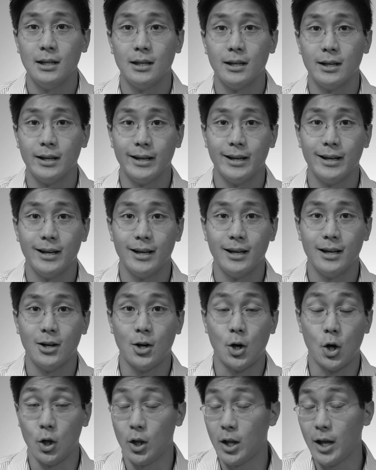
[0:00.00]

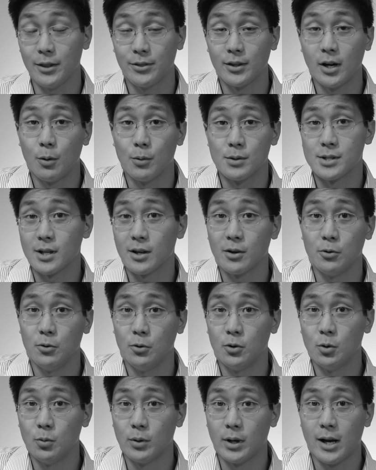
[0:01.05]
All I thought was that
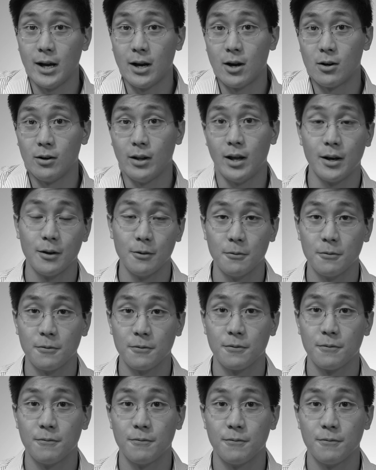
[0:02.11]
Google would hire a lot of